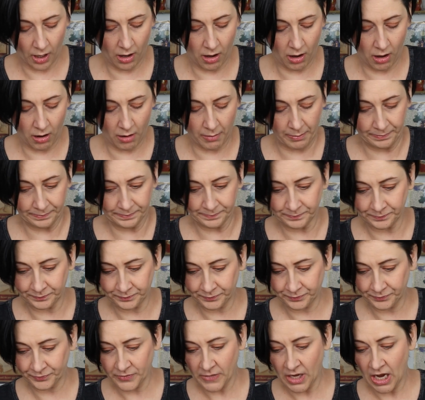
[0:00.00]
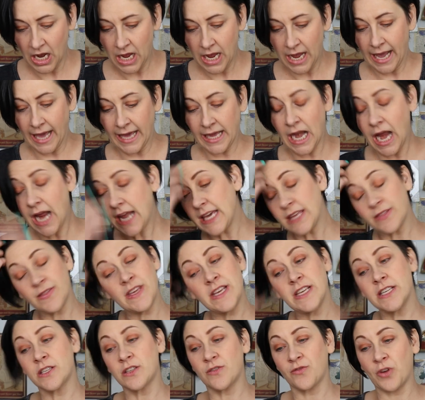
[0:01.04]
Um, and I get
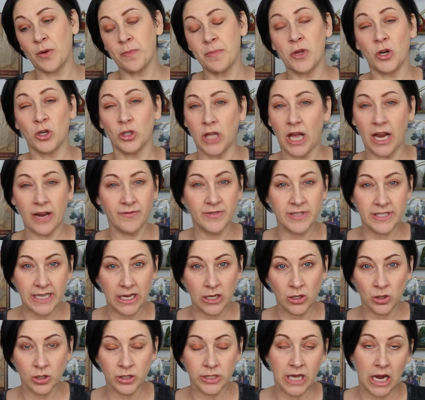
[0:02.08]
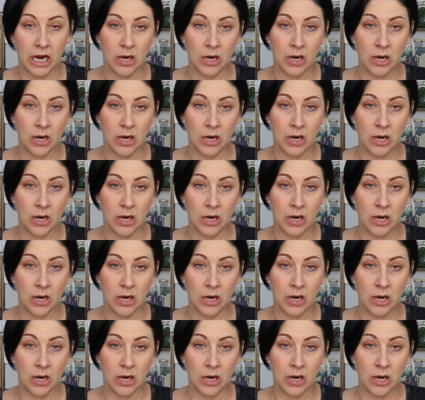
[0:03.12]
these from their live sales.